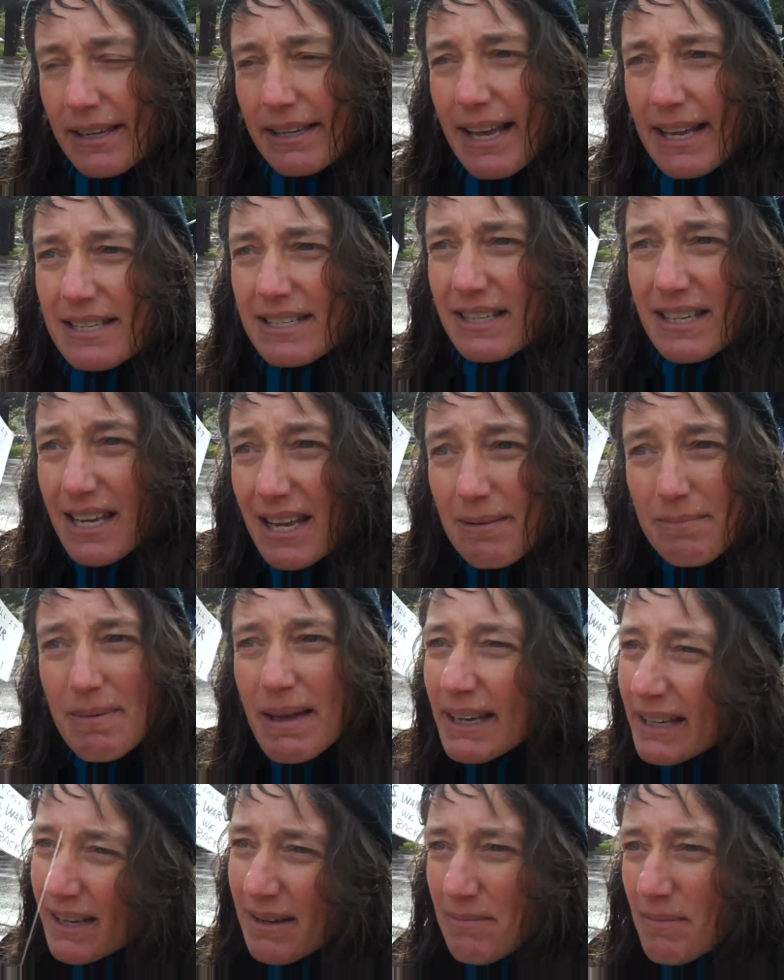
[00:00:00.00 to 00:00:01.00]
get to keep
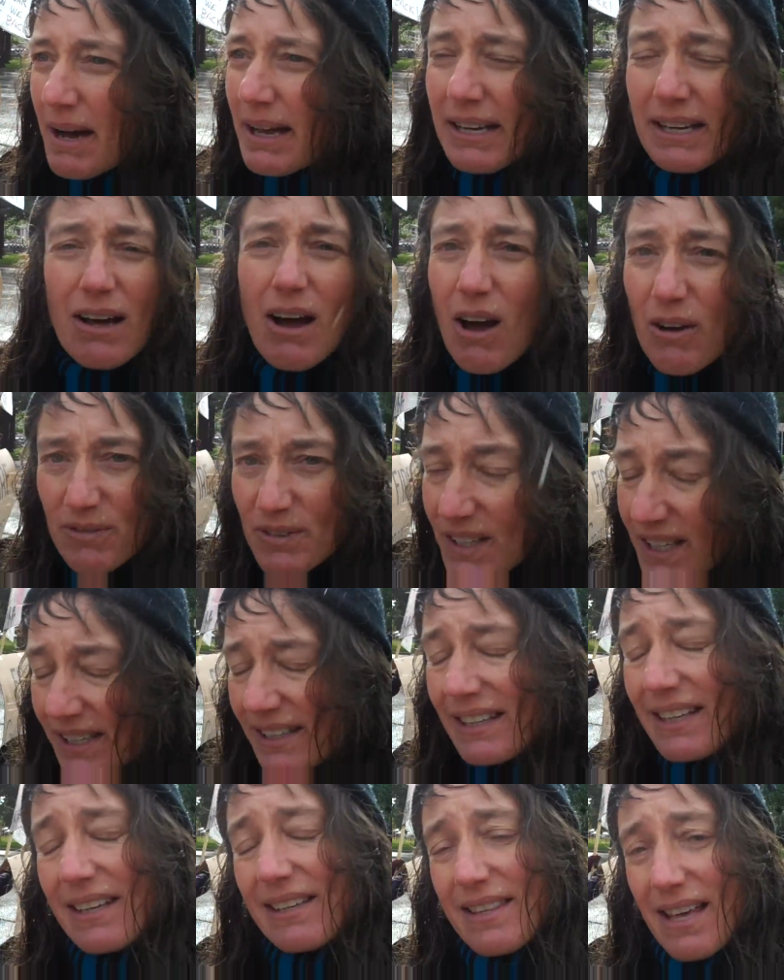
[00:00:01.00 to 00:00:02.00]
making money off
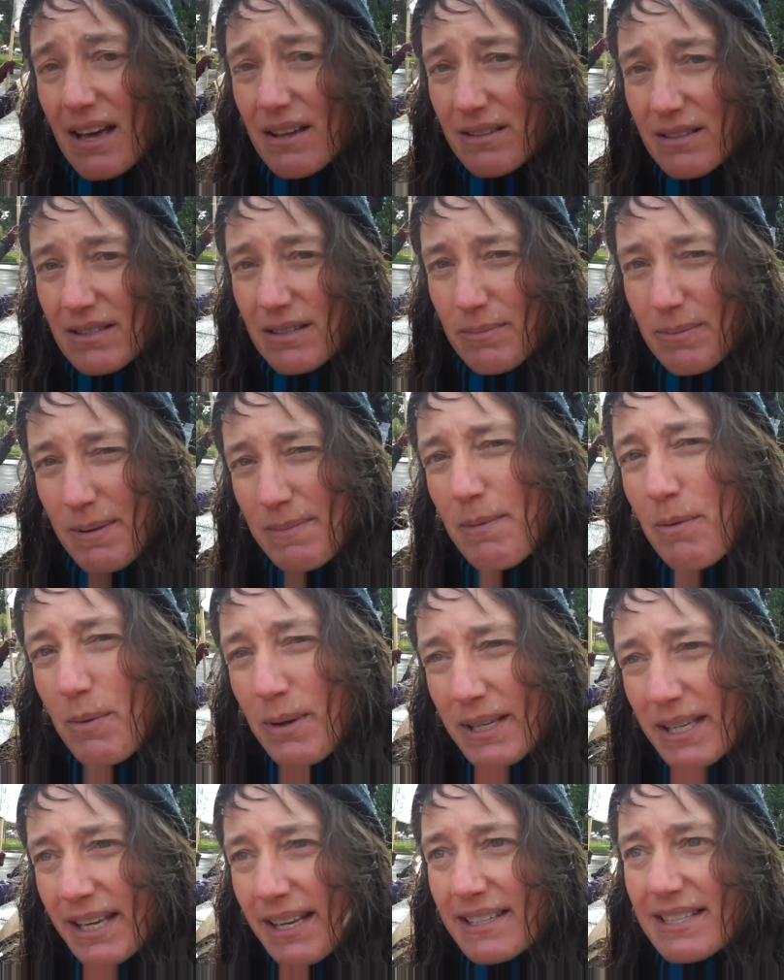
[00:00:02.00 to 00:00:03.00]
killing thousands of people.
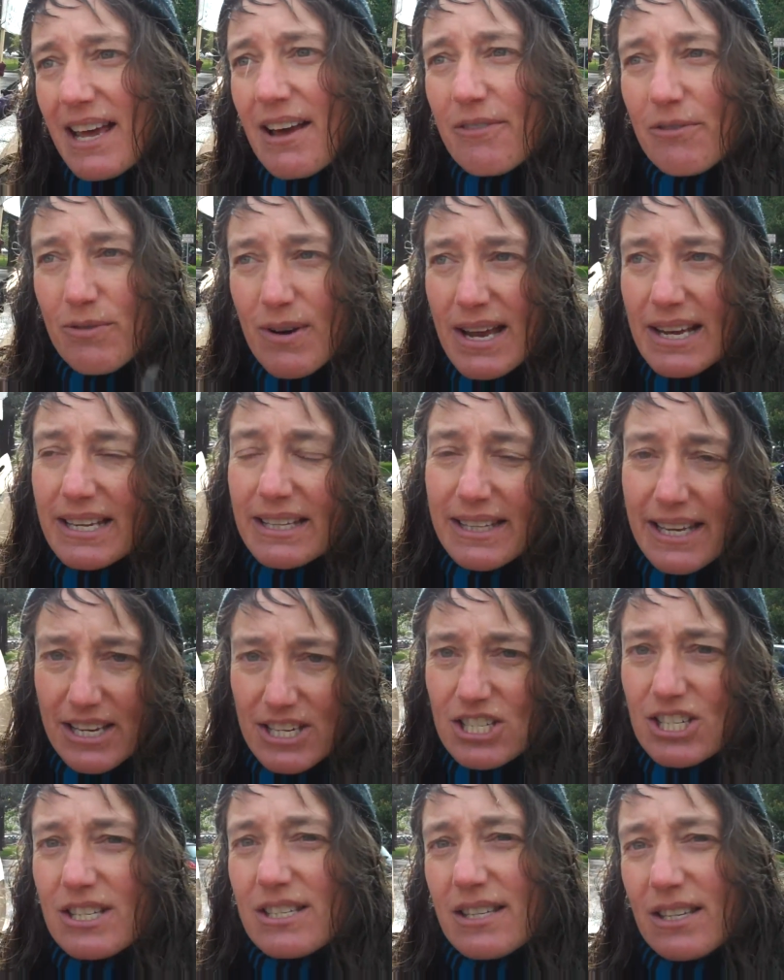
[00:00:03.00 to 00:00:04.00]
We need to have
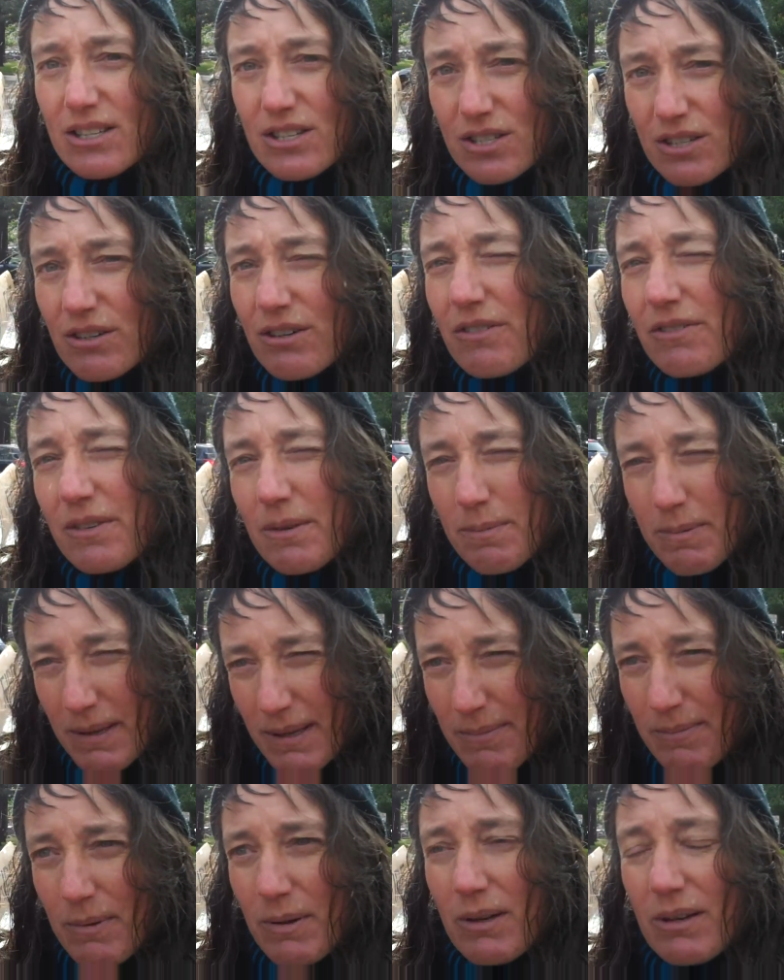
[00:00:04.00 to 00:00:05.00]
regulations that serve the
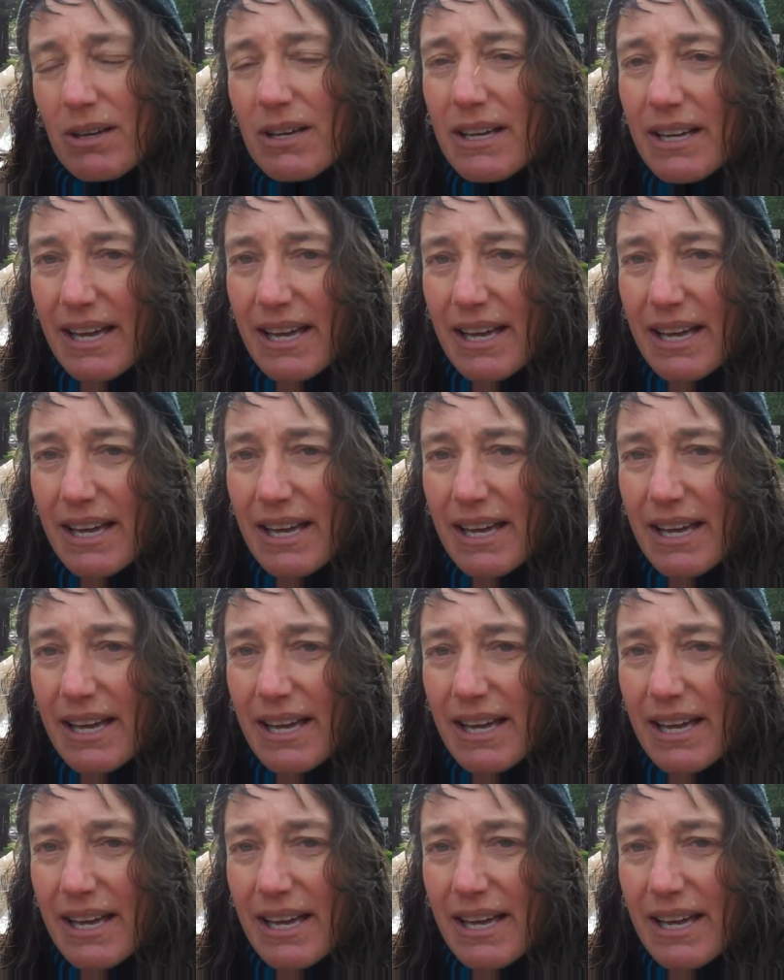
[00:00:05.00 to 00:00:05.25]
people,